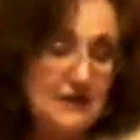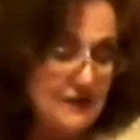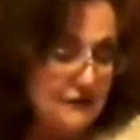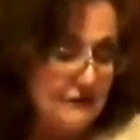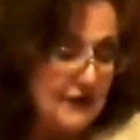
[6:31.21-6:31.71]

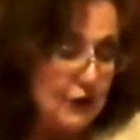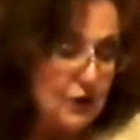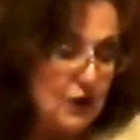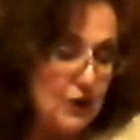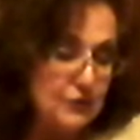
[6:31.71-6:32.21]
the
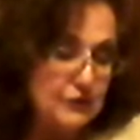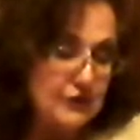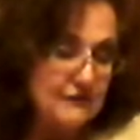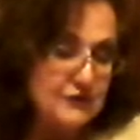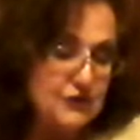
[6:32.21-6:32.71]
feral odor
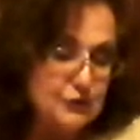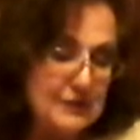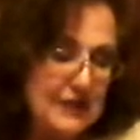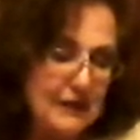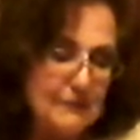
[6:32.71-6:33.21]
of the
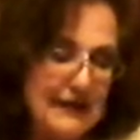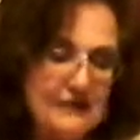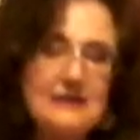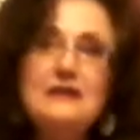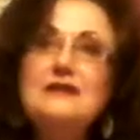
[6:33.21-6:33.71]
shrieking
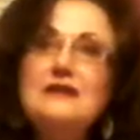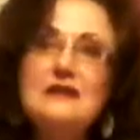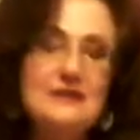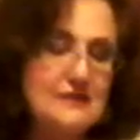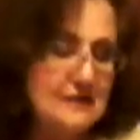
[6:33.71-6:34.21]
painted
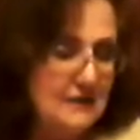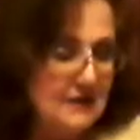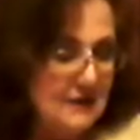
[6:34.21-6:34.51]
Indians